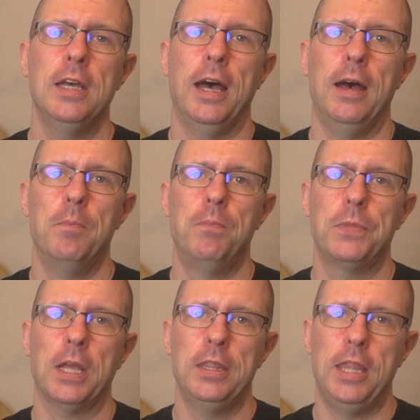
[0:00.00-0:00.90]
And
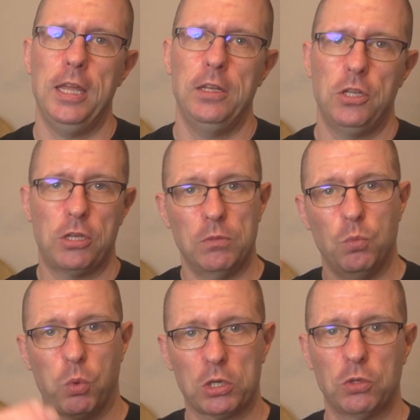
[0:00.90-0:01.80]
then you can
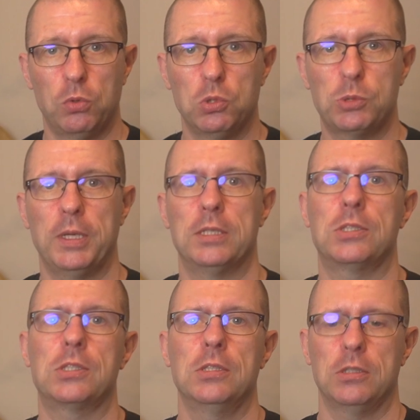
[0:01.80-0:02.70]
work on those
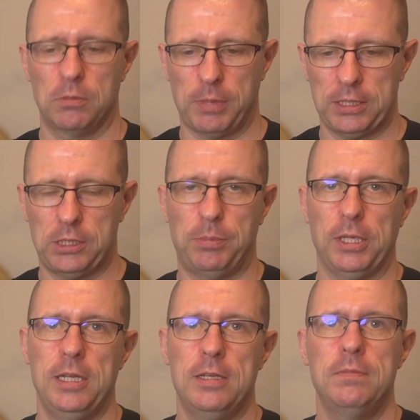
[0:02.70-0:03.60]
bits, back to
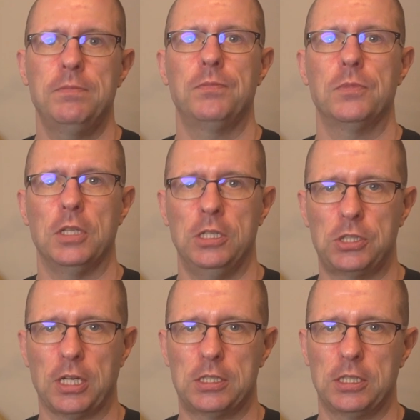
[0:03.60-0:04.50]
playing, then
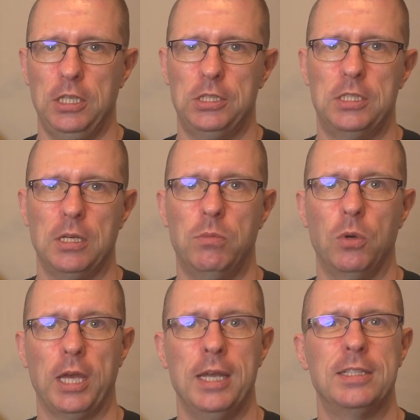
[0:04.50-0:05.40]
start to increase the
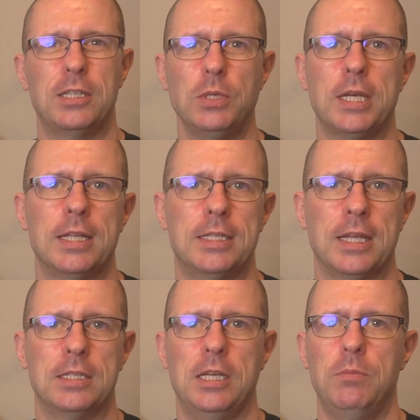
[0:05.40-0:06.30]
tempo again until you get to
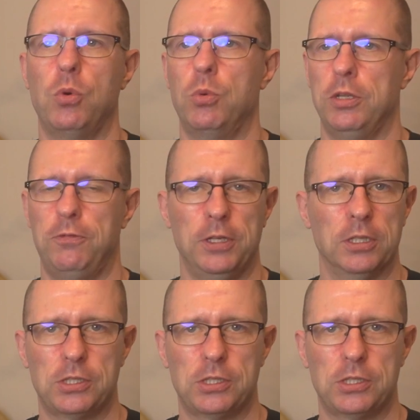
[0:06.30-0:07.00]
that tempo where you feel